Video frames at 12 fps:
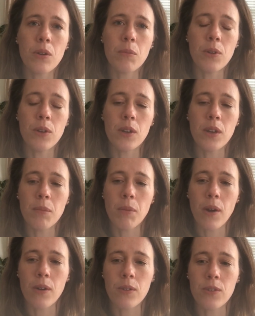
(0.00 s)
community
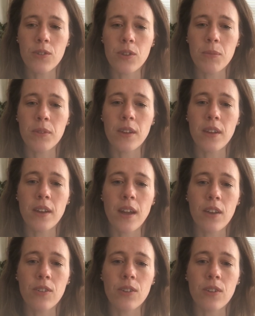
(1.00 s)
partnerships and
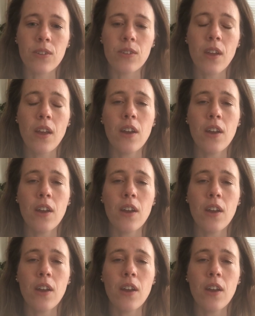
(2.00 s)
connections,